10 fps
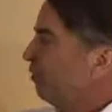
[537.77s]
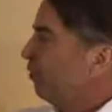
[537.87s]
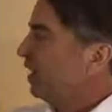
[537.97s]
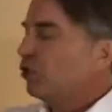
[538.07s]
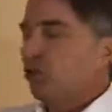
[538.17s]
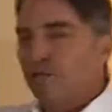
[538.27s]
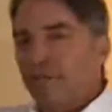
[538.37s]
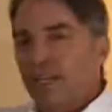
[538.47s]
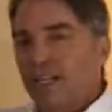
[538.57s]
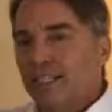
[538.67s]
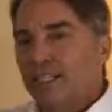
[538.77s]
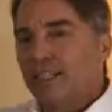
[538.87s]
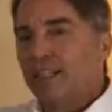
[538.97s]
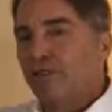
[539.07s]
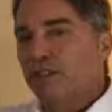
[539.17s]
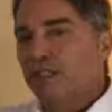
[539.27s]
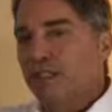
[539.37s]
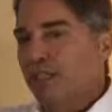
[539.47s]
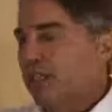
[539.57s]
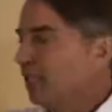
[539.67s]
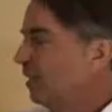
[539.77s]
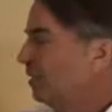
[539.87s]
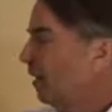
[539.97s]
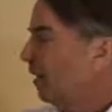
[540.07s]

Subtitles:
retrofitted existing facilities.